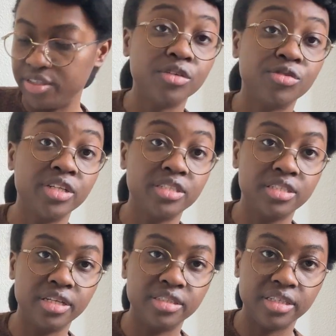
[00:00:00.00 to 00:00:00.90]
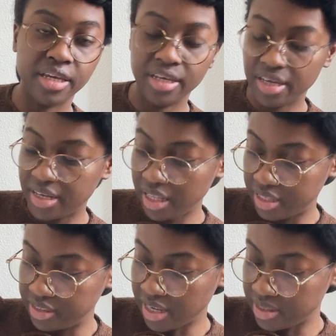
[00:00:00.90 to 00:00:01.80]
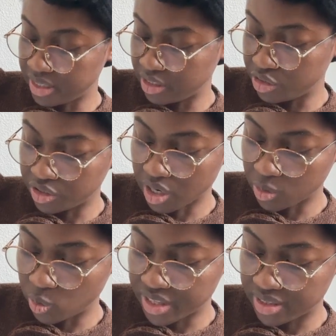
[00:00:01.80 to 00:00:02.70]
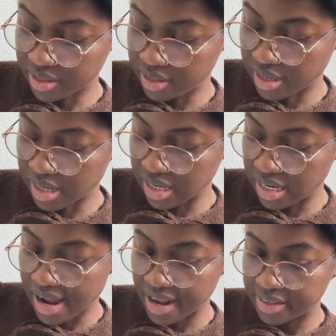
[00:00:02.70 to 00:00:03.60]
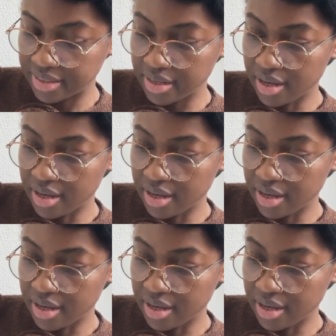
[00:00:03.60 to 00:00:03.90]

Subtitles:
So for instance, here is said that you start with the length